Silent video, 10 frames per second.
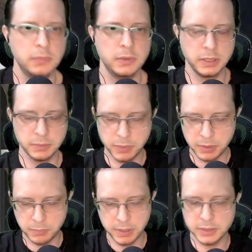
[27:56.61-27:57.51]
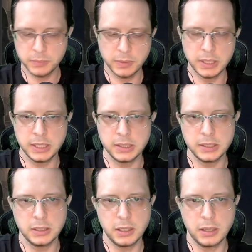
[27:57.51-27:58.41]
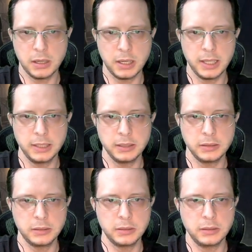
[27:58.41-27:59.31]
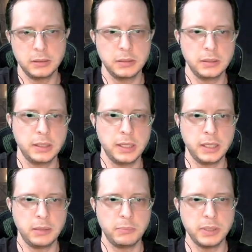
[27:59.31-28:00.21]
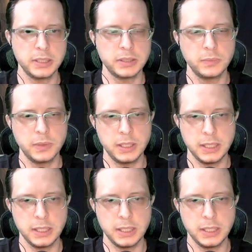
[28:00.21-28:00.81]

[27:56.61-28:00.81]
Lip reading: Let's put a +1 into con. And a +1